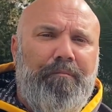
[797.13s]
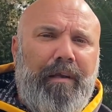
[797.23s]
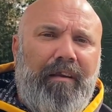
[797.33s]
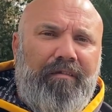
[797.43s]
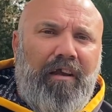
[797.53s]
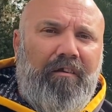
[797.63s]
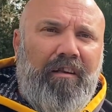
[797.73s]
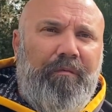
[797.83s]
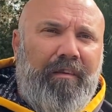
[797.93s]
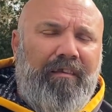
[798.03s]
being so
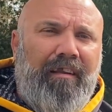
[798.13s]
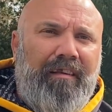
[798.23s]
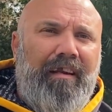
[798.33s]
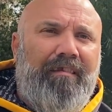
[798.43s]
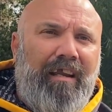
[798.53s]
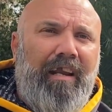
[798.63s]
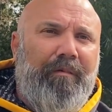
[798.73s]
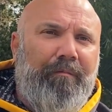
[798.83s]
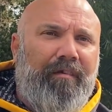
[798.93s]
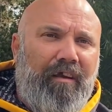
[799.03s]
clever that they saved
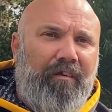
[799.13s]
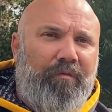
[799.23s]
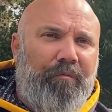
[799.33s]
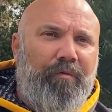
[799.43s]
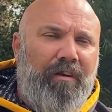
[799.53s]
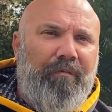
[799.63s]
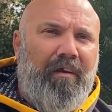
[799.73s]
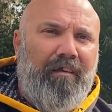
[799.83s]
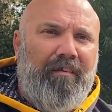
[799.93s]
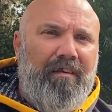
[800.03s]
themselves for
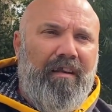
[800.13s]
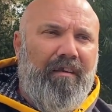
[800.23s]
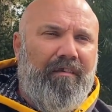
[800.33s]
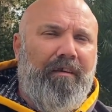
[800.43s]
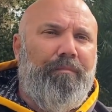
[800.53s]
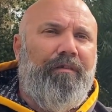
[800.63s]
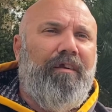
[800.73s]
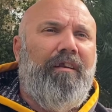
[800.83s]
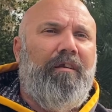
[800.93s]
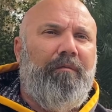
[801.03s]
40,000 years and then
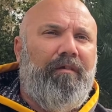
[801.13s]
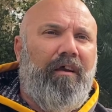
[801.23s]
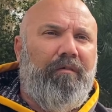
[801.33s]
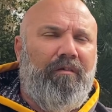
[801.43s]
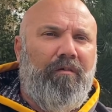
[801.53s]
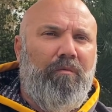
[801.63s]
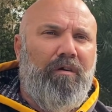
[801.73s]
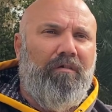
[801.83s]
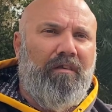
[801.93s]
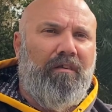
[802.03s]
presented themselves to the
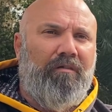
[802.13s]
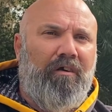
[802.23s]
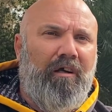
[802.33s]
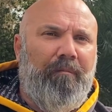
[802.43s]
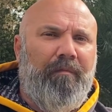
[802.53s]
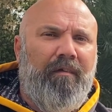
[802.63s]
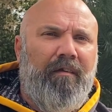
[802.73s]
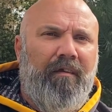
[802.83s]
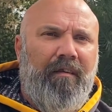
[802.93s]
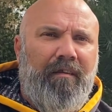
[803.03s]
world at the time
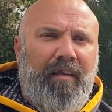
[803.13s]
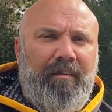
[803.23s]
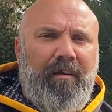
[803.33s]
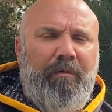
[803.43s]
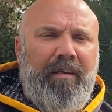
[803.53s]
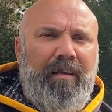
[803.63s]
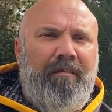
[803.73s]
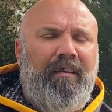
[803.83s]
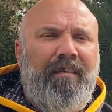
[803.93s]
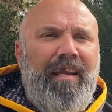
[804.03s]
that we needed.
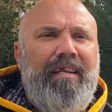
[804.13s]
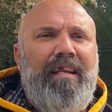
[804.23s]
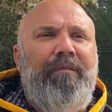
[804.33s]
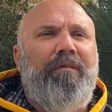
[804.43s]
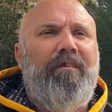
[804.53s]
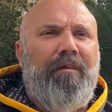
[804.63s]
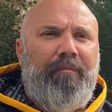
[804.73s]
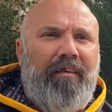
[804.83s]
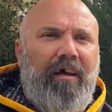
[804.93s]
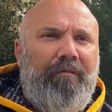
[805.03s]
So they gifted
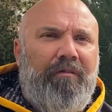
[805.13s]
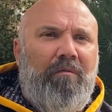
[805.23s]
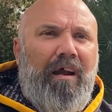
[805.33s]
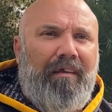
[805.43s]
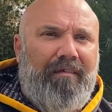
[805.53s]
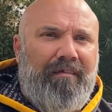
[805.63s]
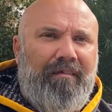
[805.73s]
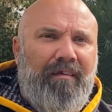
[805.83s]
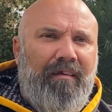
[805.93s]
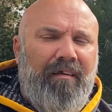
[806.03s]
themselves to us.
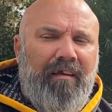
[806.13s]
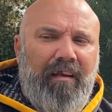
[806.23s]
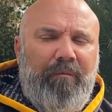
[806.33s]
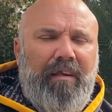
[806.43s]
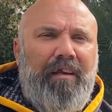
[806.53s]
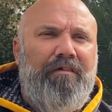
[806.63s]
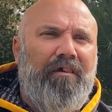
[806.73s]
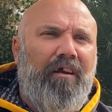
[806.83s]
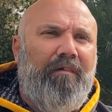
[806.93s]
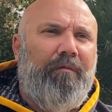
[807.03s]
If they
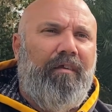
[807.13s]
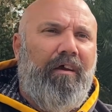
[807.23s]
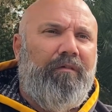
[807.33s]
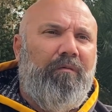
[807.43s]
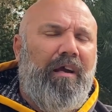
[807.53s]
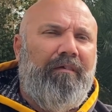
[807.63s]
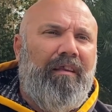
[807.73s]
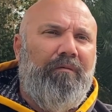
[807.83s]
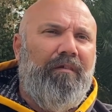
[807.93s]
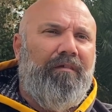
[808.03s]
showed themselves to us,
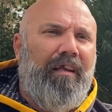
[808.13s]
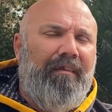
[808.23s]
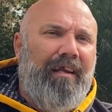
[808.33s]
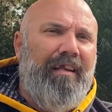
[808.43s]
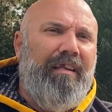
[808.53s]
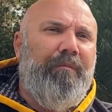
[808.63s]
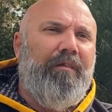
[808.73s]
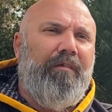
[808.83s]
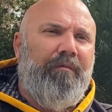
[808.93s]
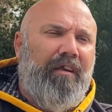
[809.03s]
they
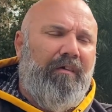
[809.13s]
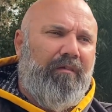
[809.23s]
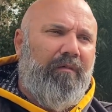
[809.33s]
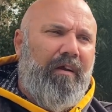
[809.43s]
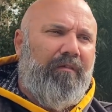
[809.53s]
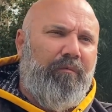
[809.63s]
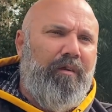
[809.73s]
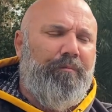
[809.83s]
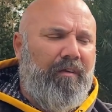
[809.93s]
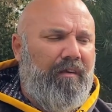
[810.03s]
gifted themselves to us.
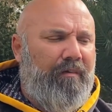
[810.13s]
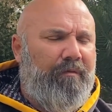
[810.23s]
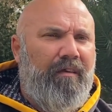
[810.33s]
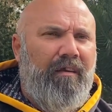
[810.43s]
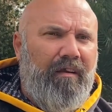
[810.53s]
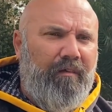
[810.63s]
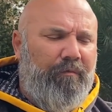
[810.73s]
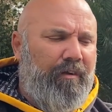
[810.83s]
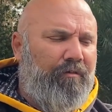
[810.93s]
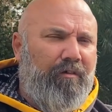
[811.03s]
If
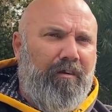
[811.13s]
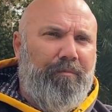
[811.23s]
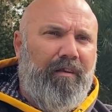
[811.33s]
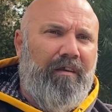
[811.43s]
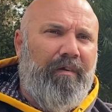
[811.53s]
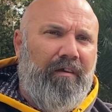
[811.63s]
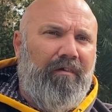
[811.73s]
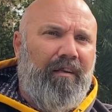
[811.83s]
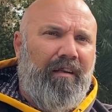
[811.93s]
we truly believe how,